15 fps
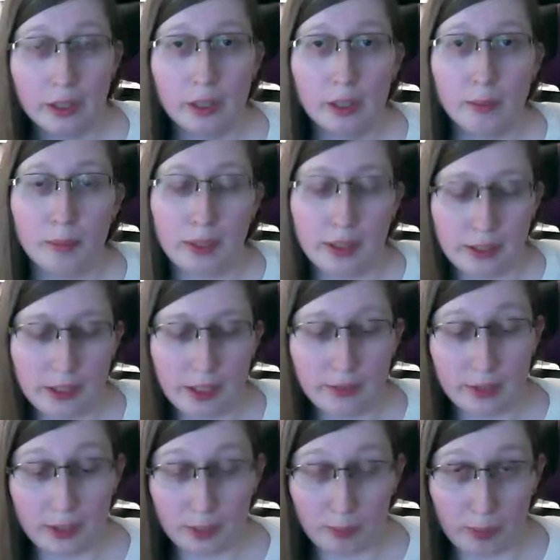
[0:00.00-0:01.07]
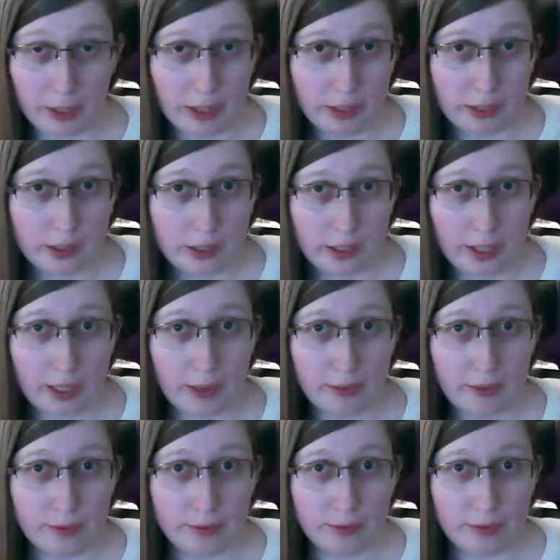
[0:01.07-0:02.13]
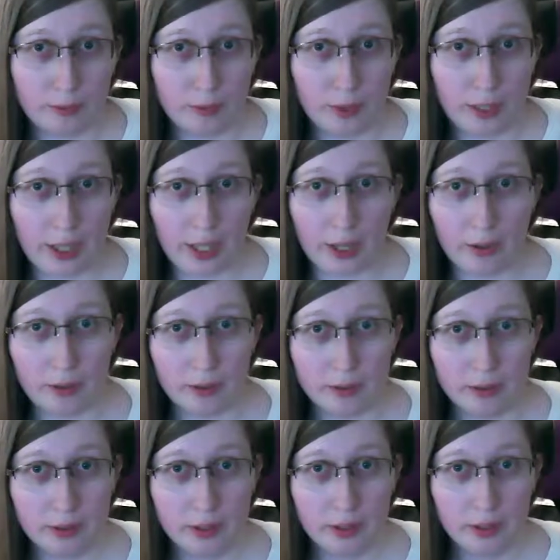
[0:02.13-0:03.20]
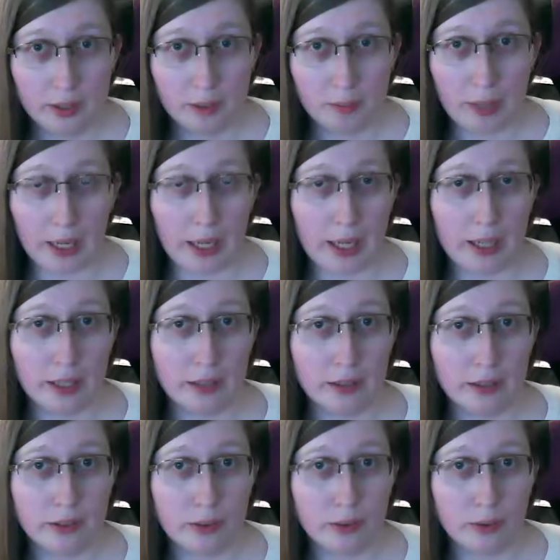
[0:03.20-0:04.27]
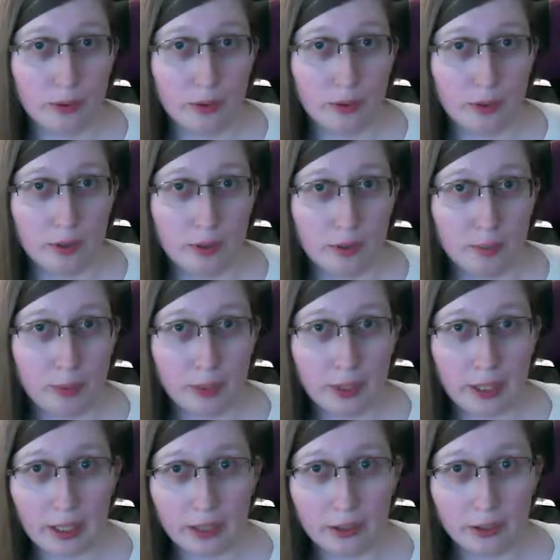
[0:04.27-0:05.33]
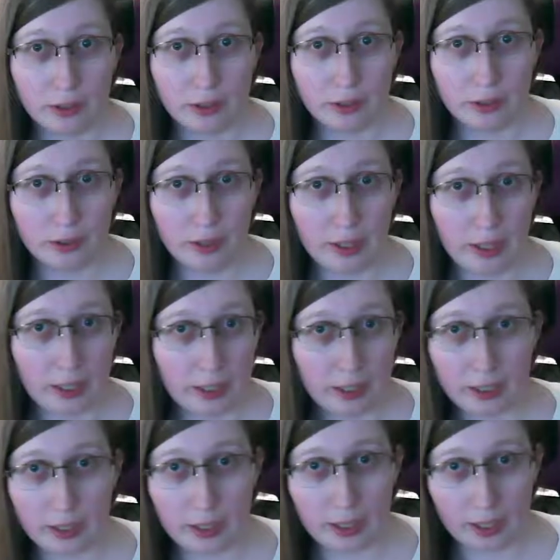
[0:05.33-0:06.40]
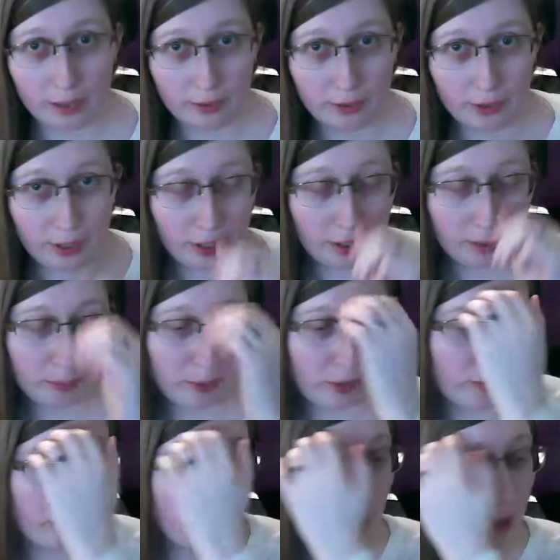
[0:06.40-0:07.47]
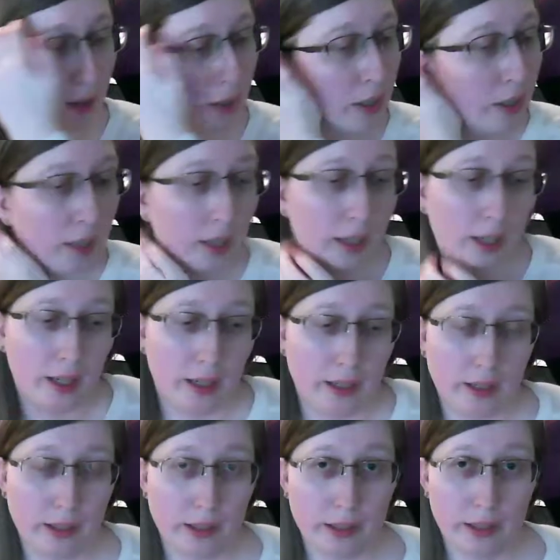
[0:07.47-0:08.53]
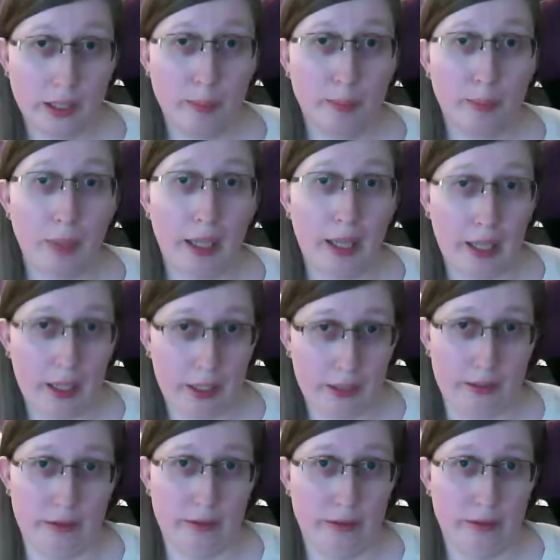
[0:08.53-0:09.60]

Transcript: because I've displayed stuff without bags or protectors or anything covering it before, and it is a pain